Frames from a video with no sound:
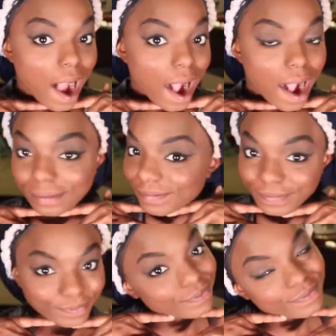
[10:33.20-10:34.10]

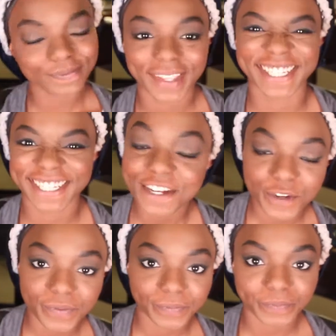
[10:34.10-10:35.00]
So even though
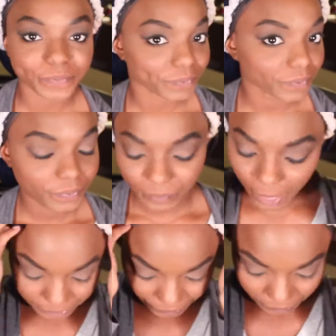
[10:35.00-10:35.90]
my bonnet's tied
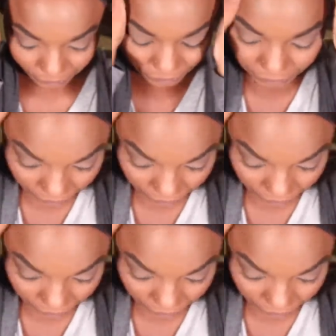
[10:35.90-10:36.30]
here,